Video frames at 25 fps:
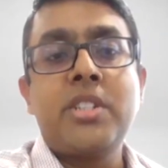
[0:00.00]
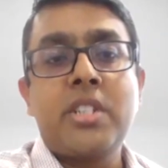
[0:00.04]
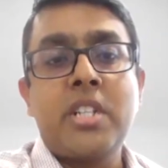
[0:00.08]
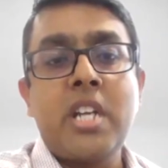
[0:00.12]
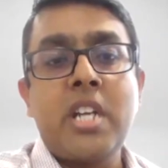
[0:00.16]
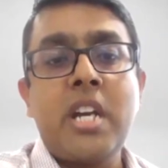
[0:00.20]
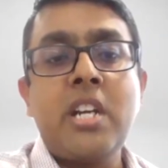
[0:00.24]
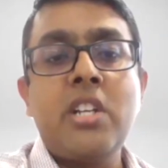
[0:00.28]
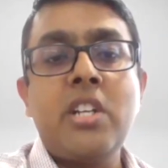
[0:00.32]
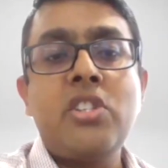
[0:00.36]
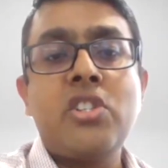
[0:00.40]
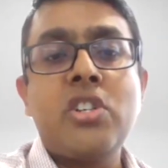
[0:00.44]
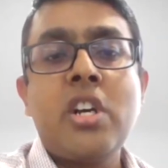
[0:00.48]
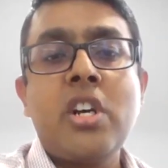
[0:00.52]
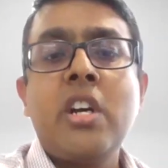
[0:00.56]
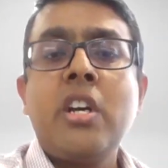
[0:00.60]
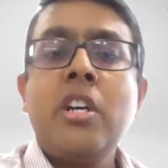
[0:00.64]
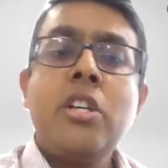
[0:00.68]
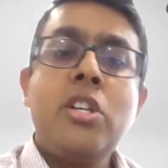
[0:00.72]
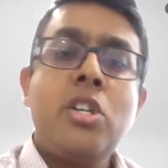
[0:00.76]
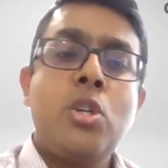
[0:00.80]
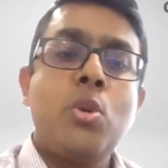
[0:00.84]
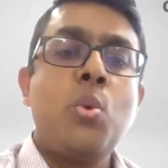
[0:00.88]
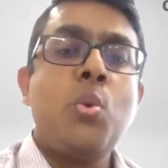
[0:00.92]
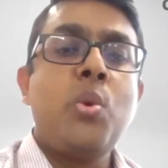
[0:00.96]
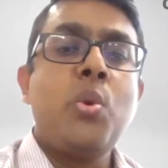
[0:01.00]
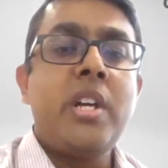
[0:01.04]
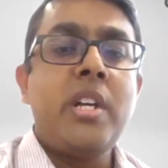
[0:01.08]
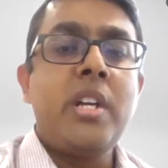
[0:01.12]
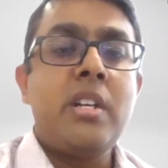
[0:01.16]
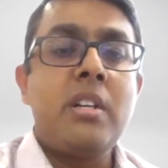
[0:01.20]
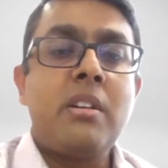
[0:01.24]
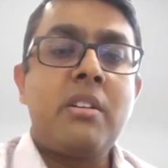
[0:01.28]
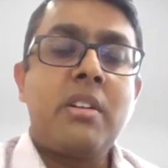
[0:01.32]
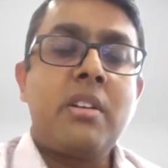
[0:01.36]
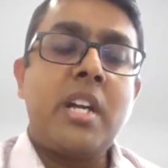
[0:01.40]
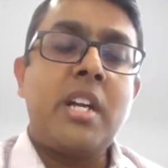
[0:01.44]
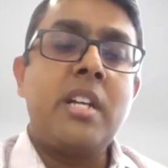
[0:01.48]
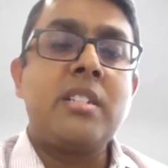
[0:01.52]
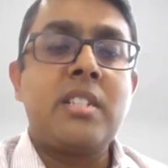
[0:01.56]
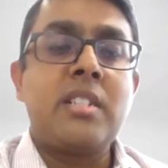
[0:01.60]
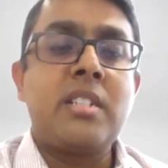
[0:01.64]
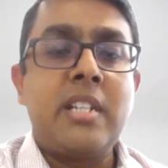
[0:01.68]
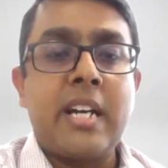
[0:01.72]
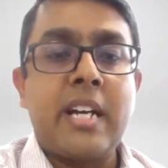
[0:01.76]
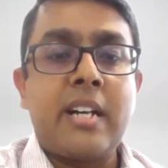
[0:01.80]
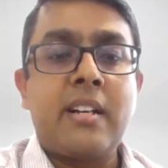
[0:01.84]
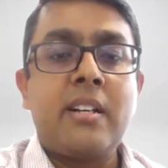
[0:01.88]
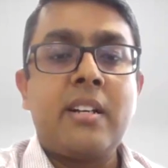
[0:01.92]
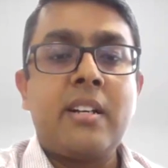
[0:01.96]
stage, you raise
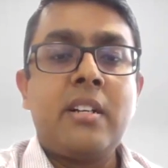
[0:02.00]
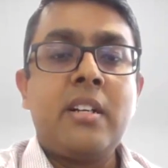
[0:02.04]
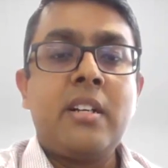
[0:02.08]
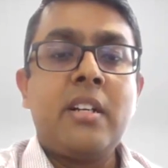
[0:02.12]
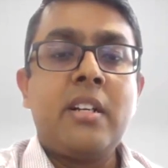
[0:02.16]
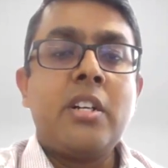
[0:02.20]
debt.